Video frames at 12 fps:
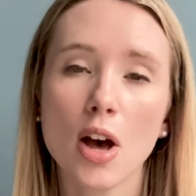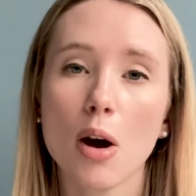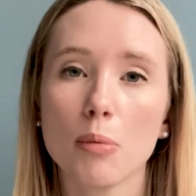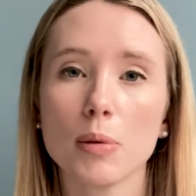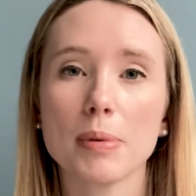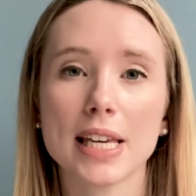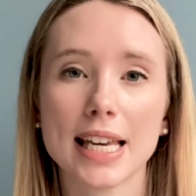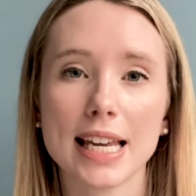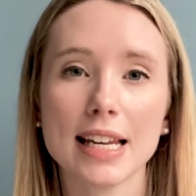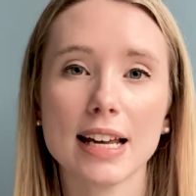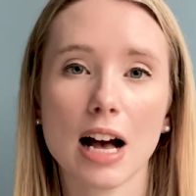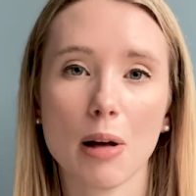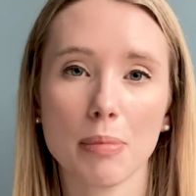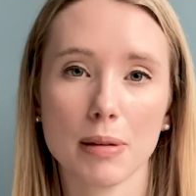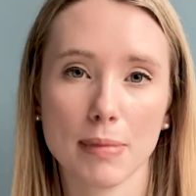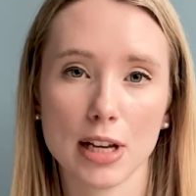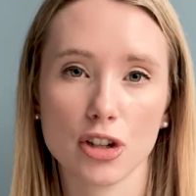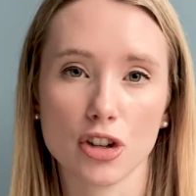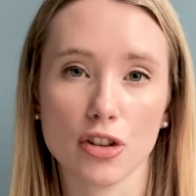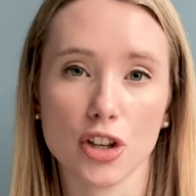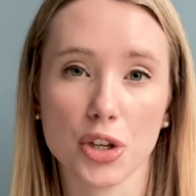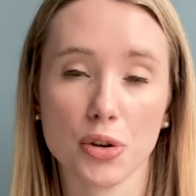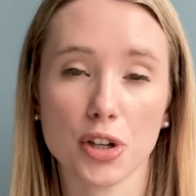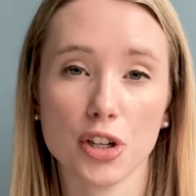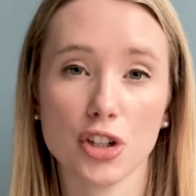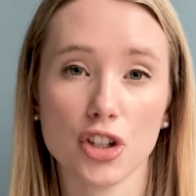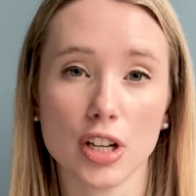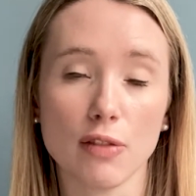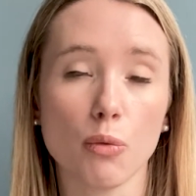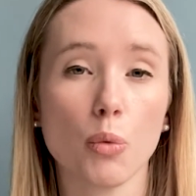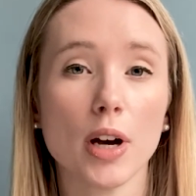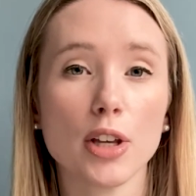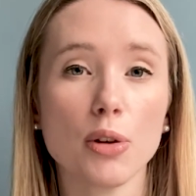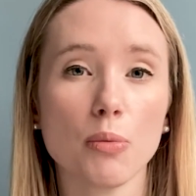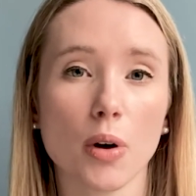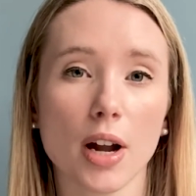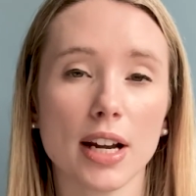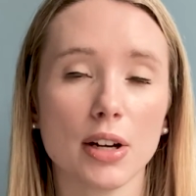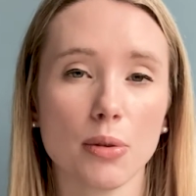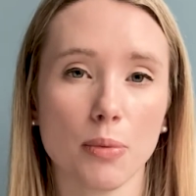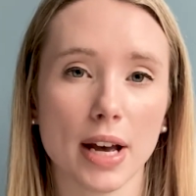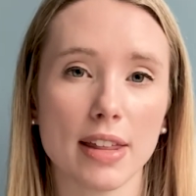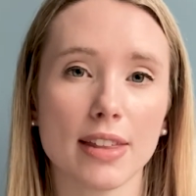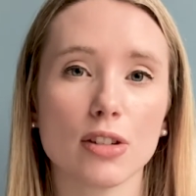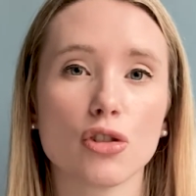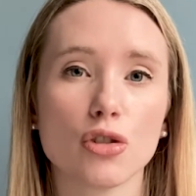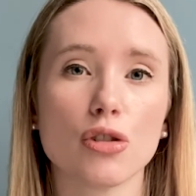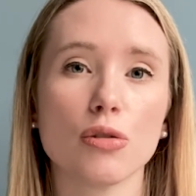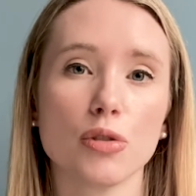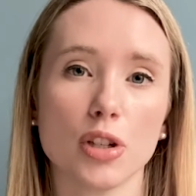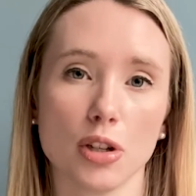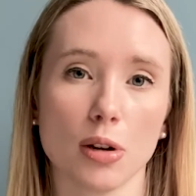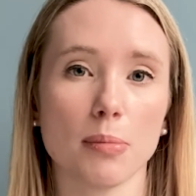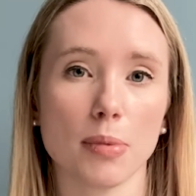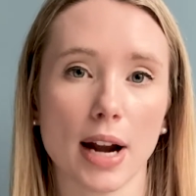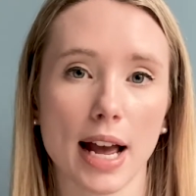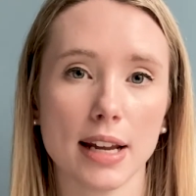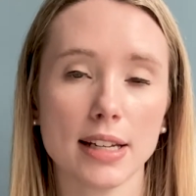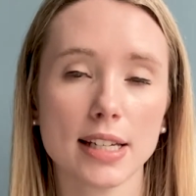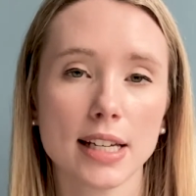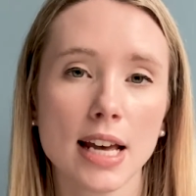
will be key to helping make sure that you can achieve what you want in a way that's true to your brand,